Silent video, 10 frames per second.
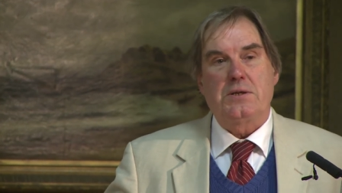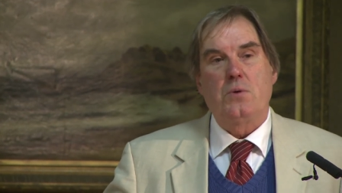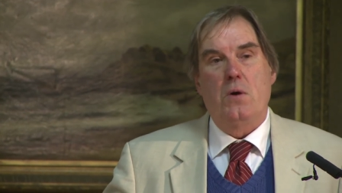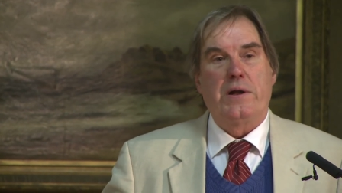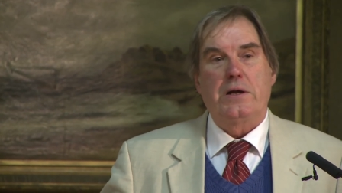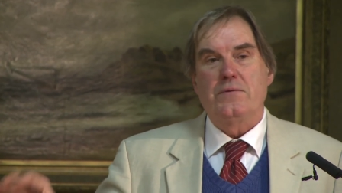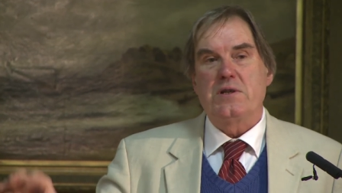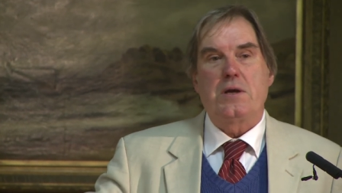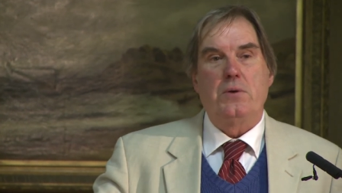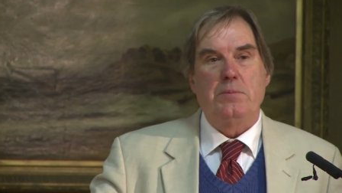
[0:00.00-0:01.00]
are quarrelling over
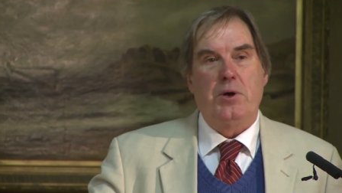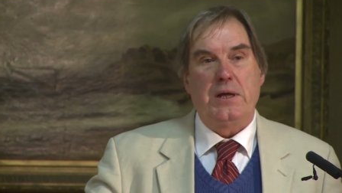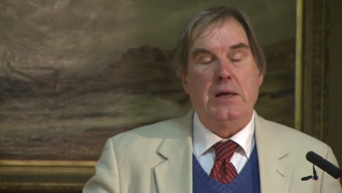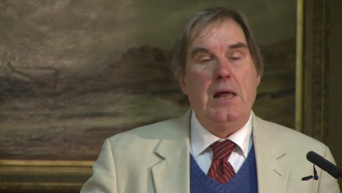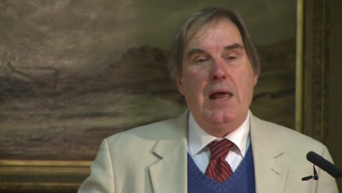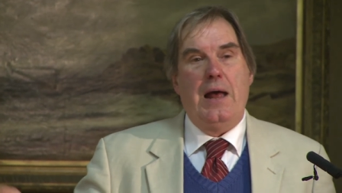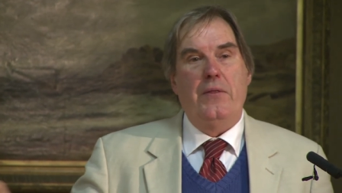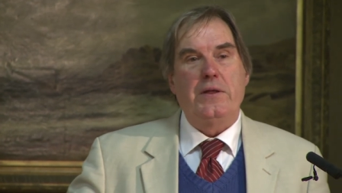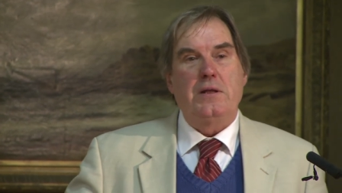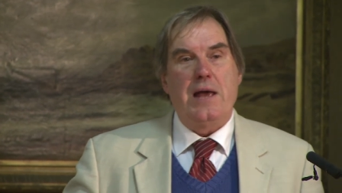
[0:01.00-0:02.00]
this holy body.
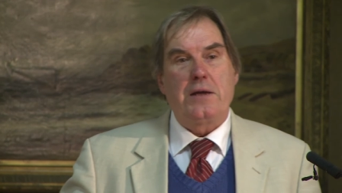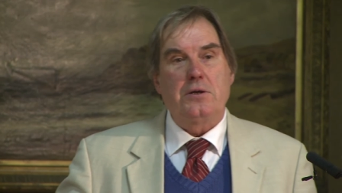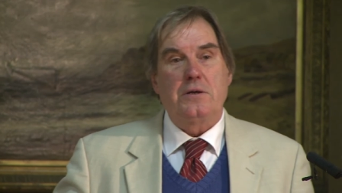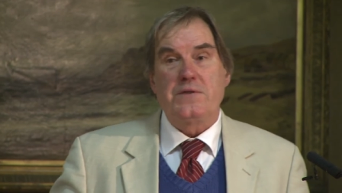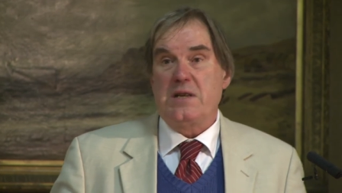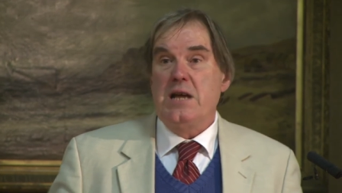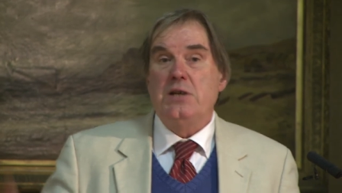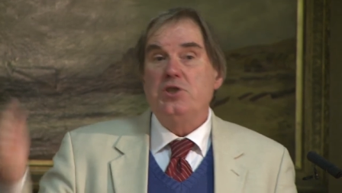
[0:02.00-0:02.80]
And the hagiographer says,